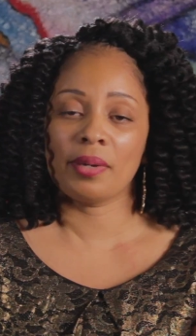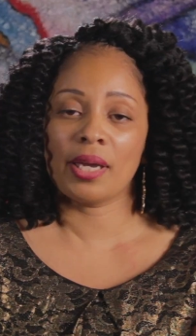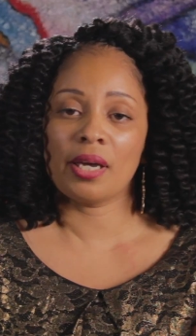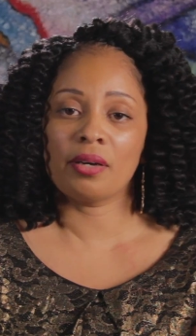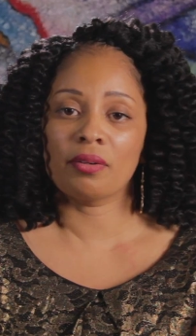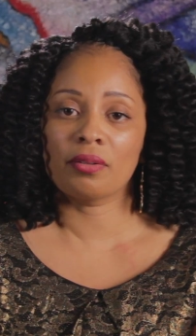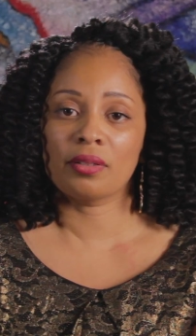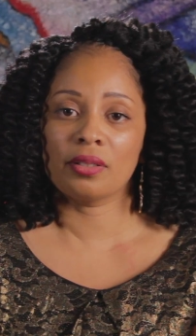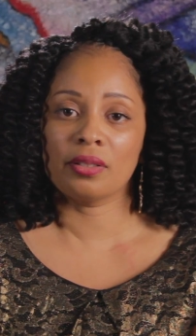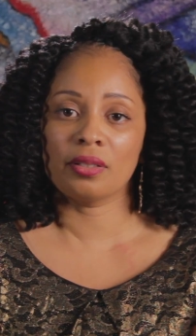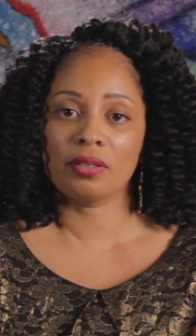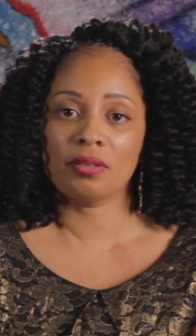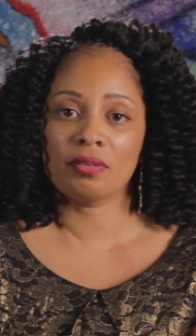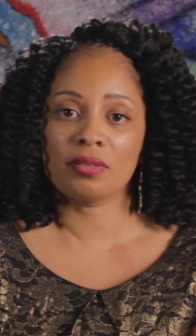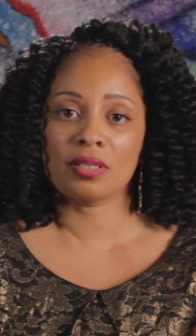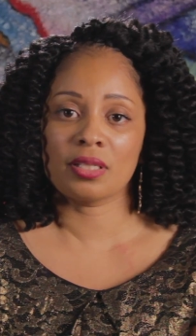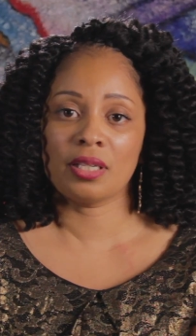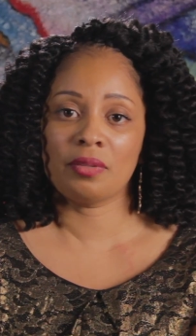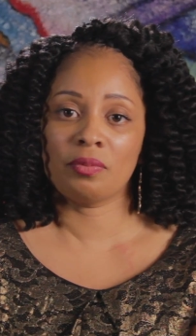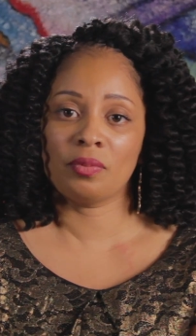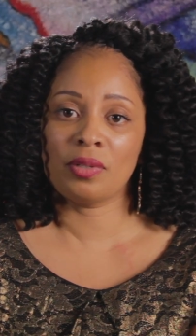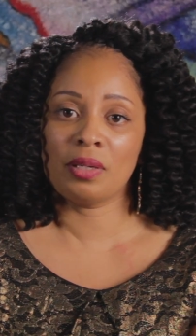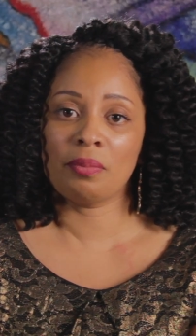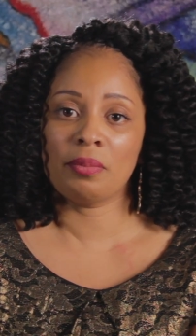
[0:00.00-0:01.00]
about,
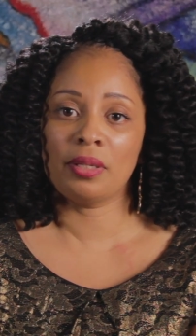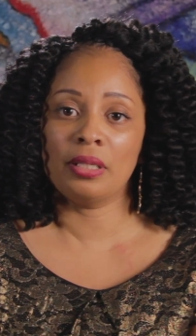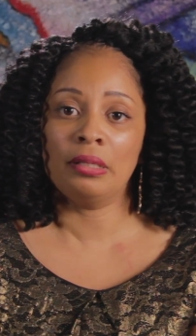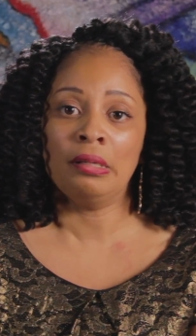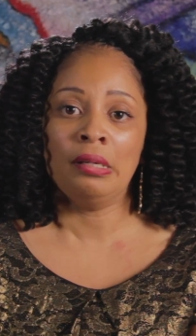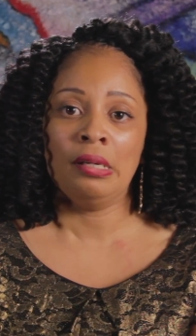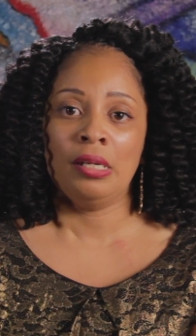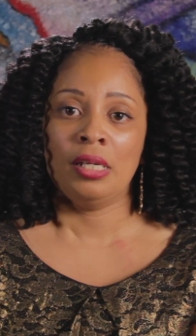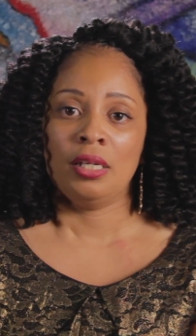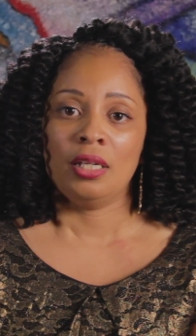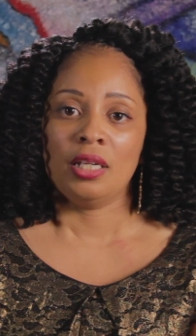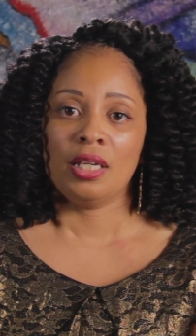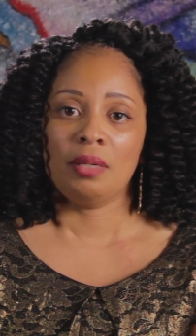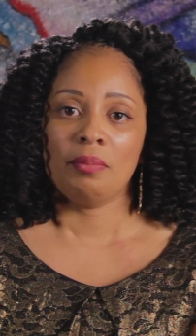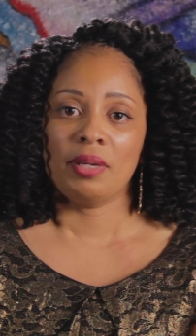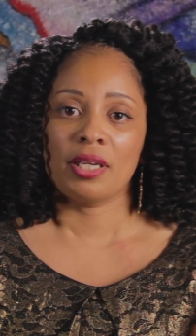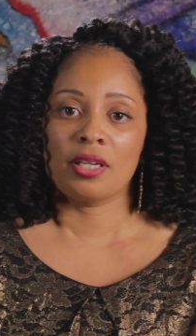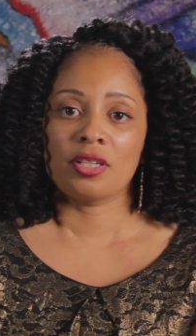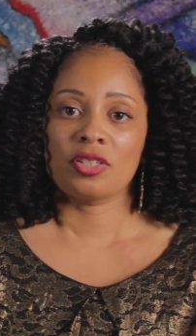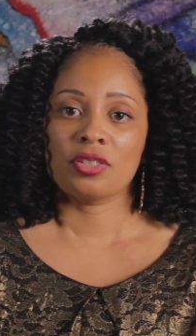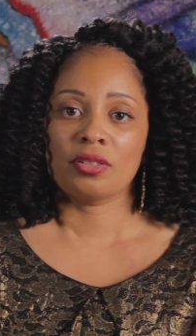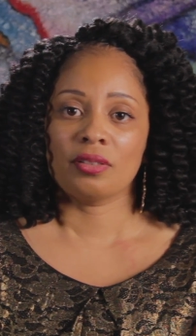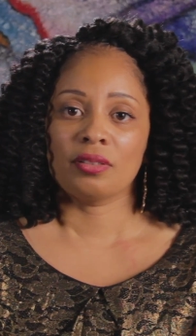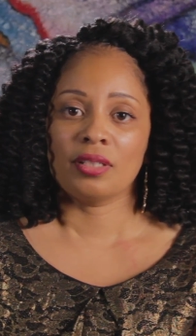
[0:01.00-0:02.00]
girls and women, and
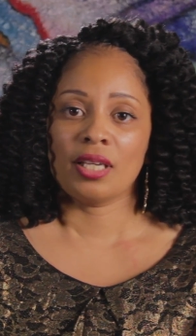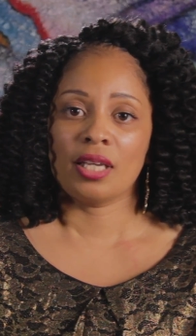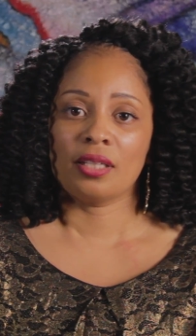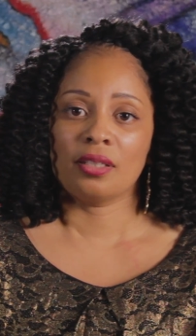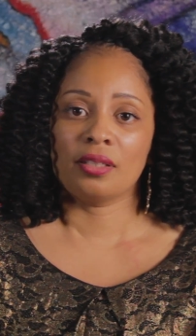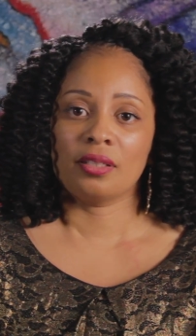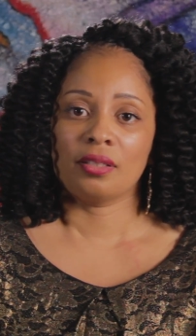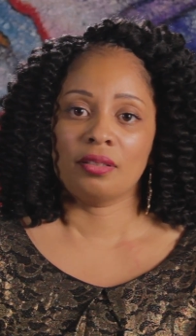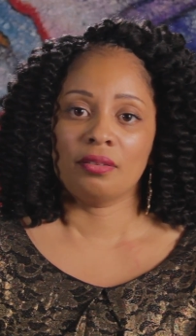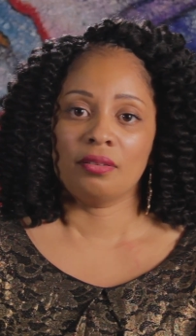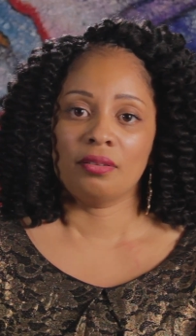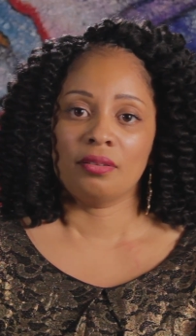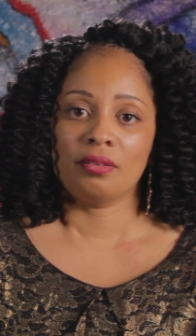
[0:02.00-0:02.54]
making sure that